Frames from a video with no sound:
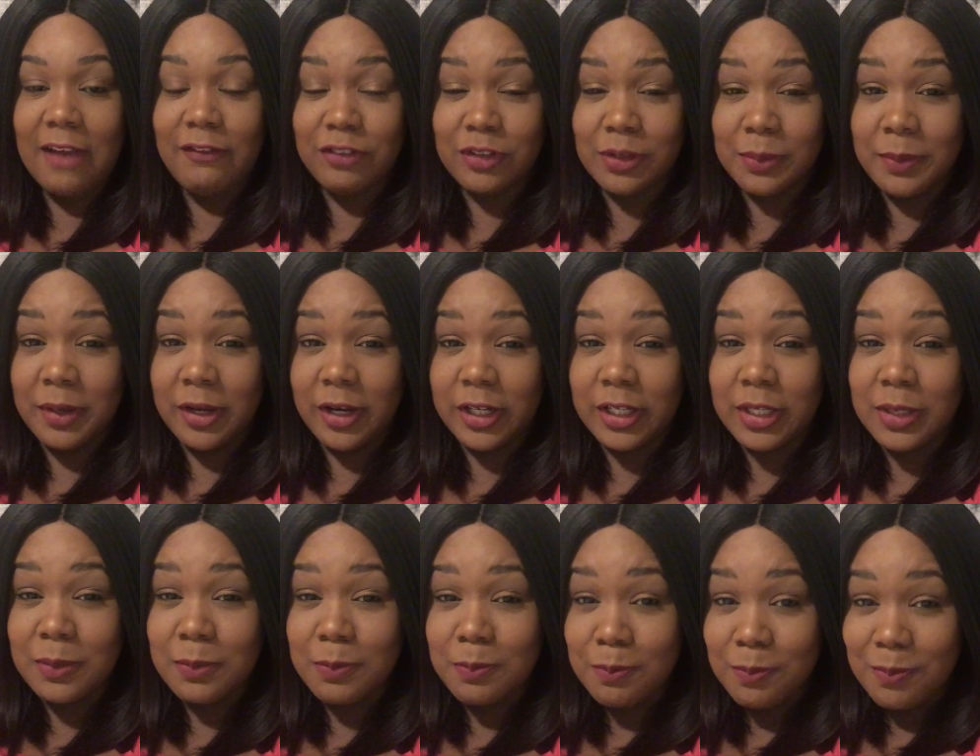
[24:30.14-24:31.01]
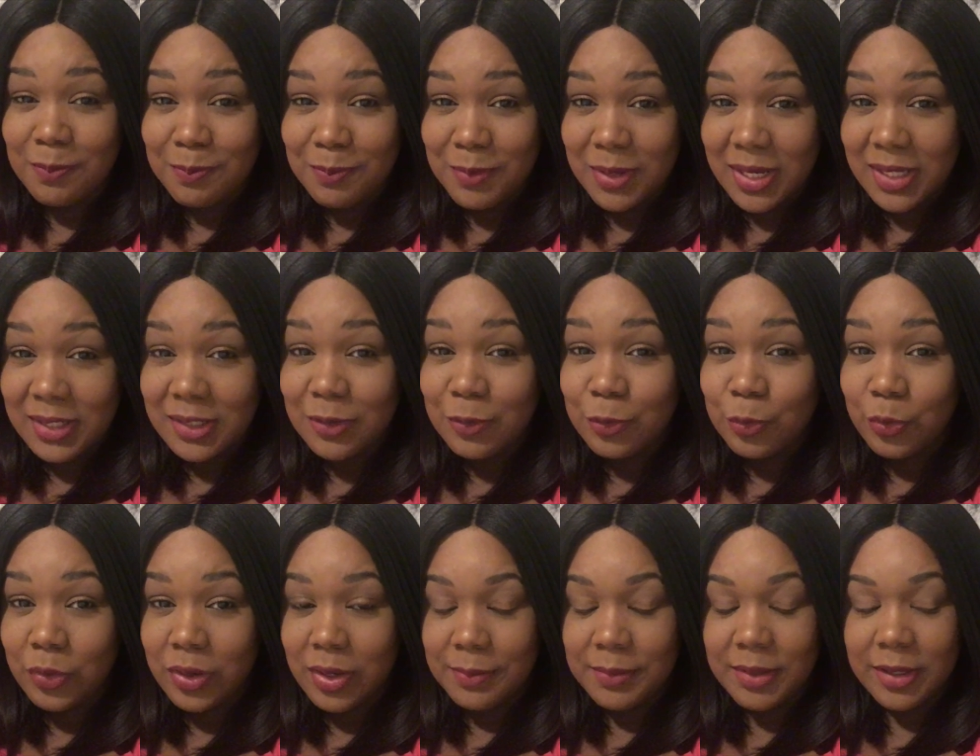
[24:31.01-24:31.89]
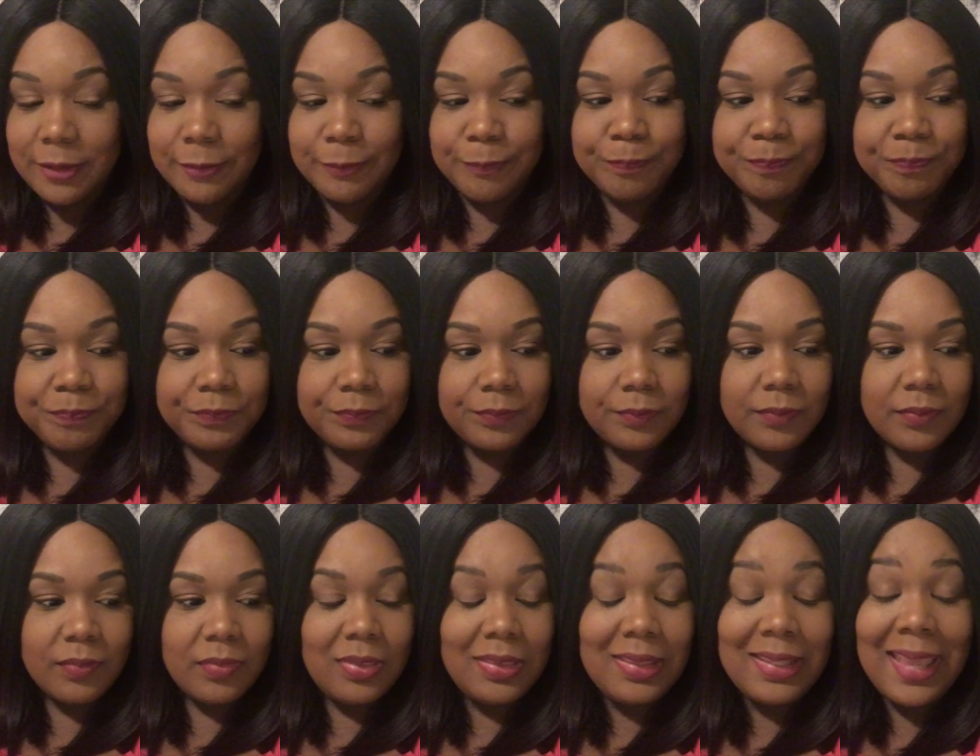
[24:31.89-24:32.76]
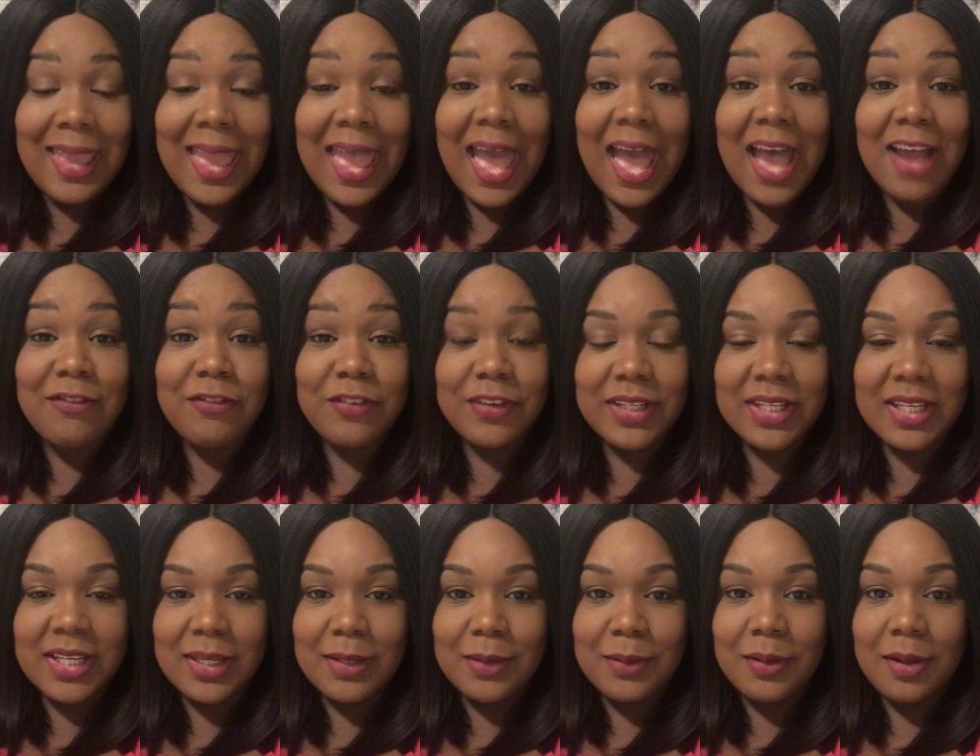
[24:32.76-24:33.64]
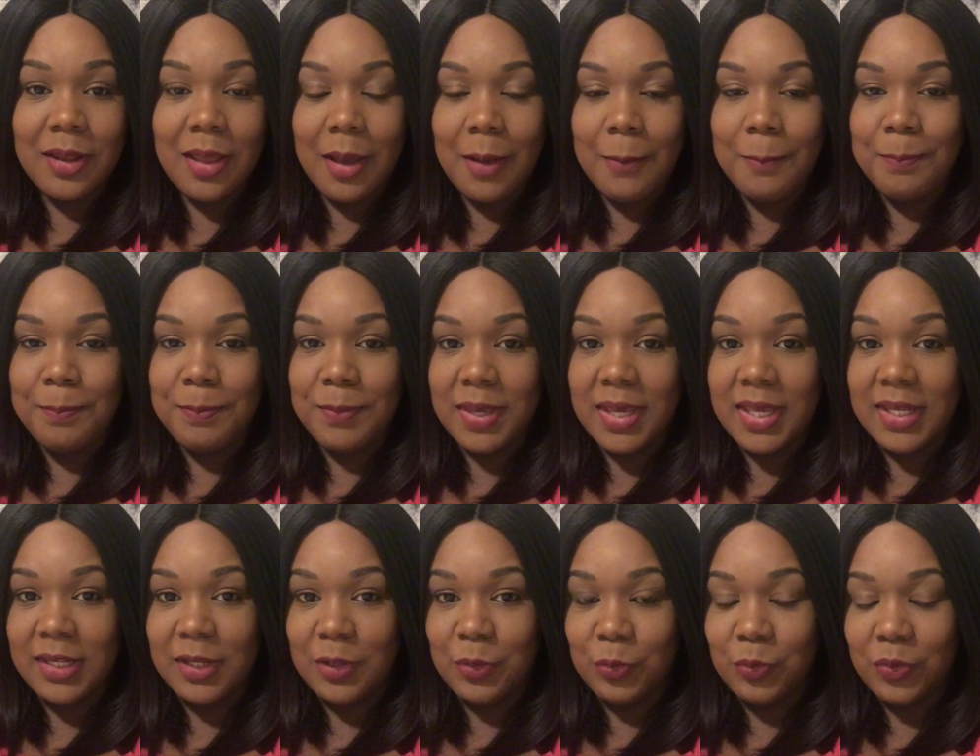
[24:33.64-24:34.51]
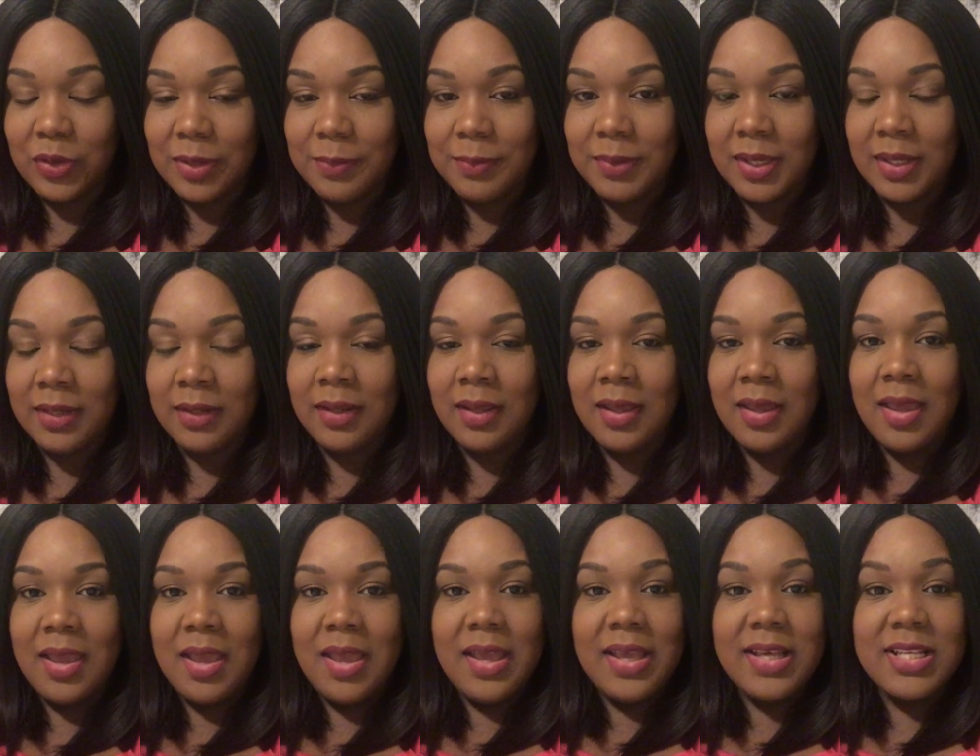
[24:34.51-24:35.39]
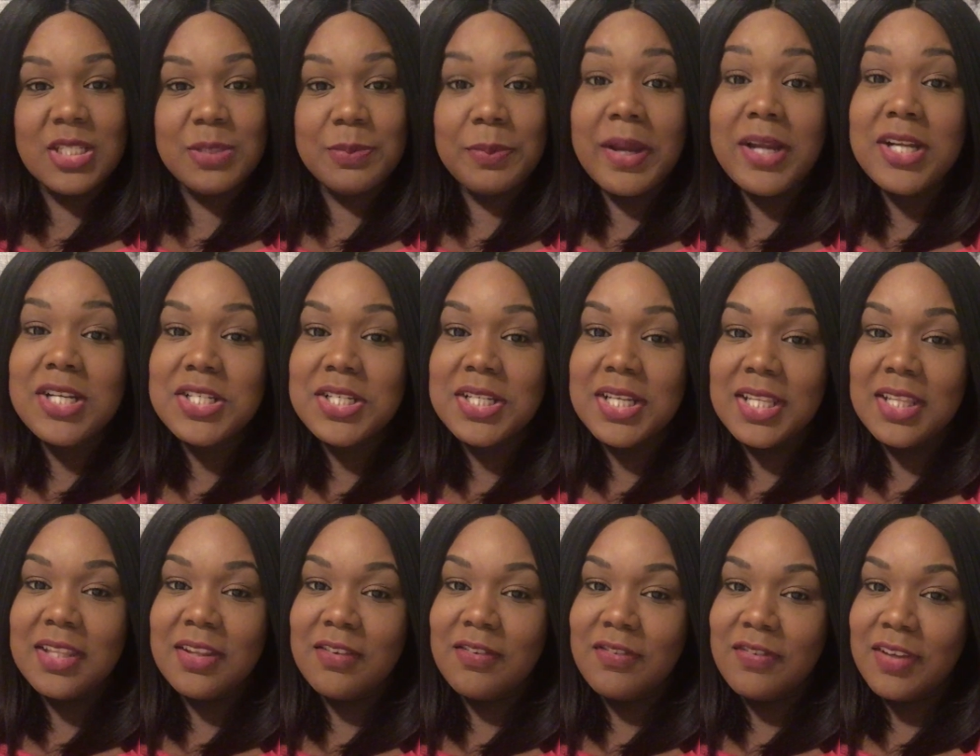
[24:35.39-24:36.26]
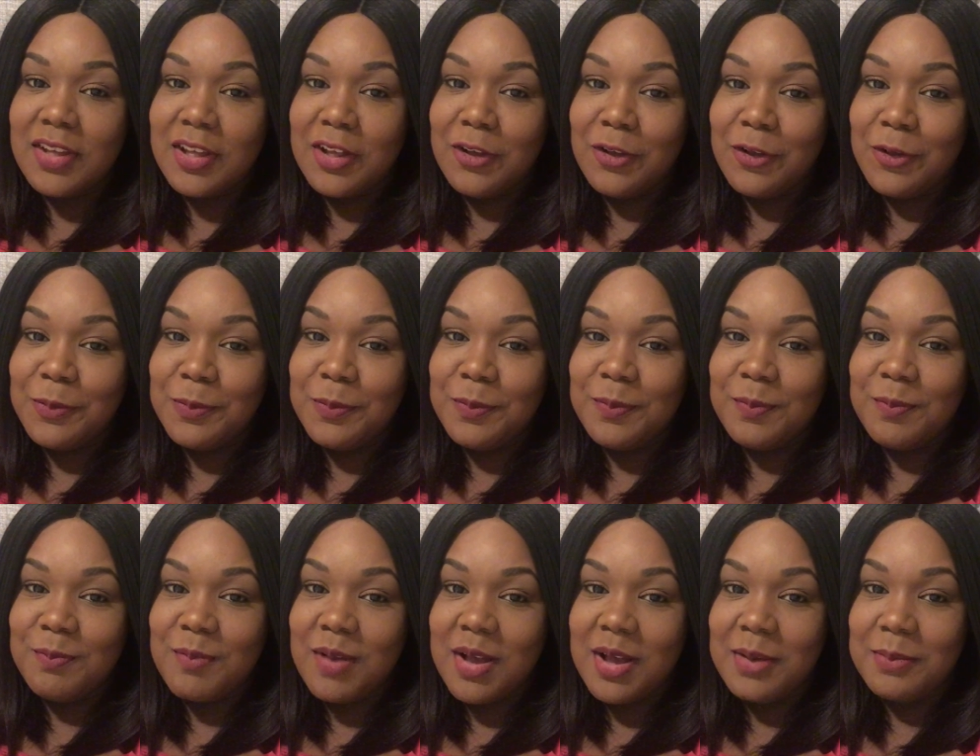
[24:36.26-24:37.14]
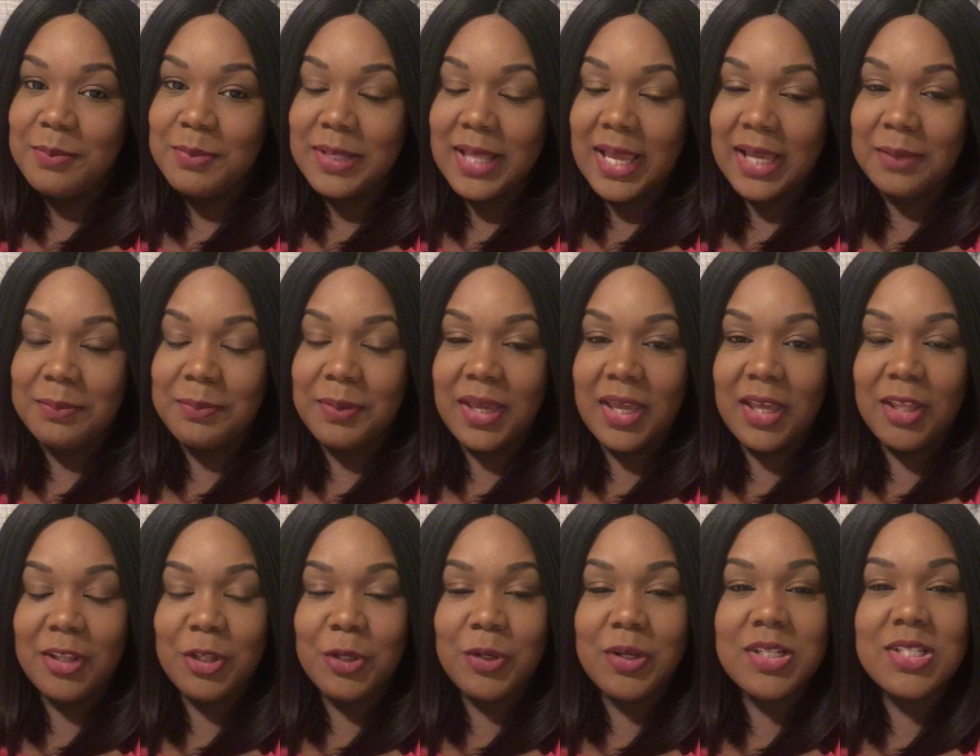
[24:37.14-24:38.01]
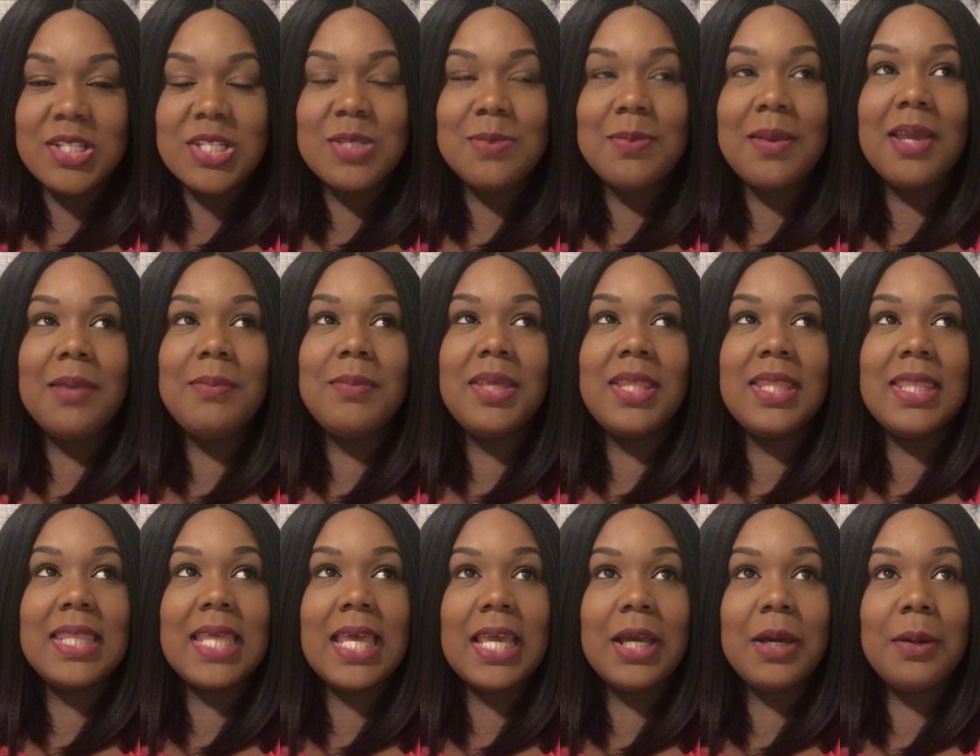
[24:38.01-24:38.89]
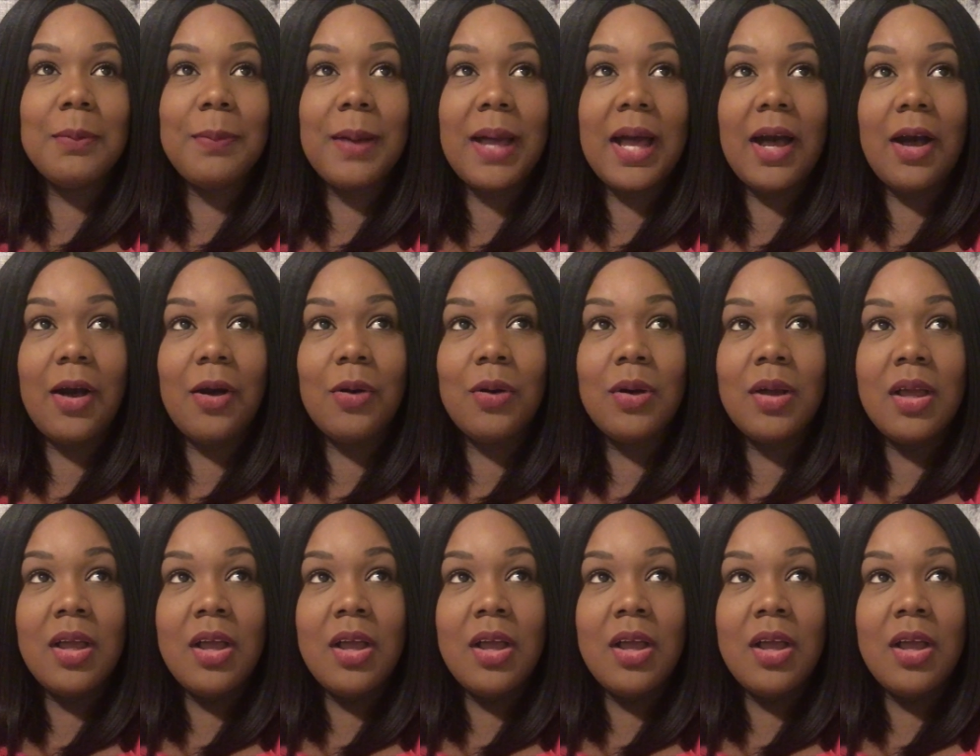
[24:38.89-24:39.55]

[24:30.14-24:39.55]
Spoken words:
American men and women, African men and women, especially in the film Black Panther. It just made me think about